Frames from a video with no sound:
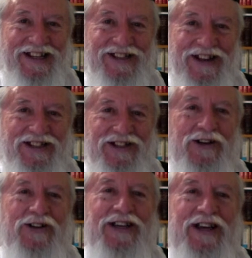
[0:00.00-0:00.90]
so let's go
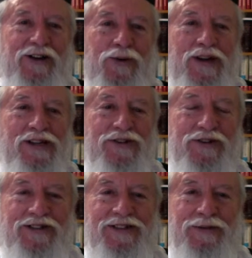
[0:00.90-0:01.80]
to the cutaway so you
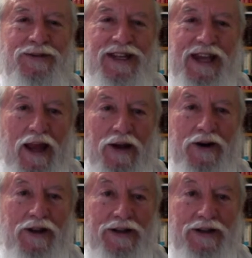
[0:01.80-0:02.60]
can see what the calendar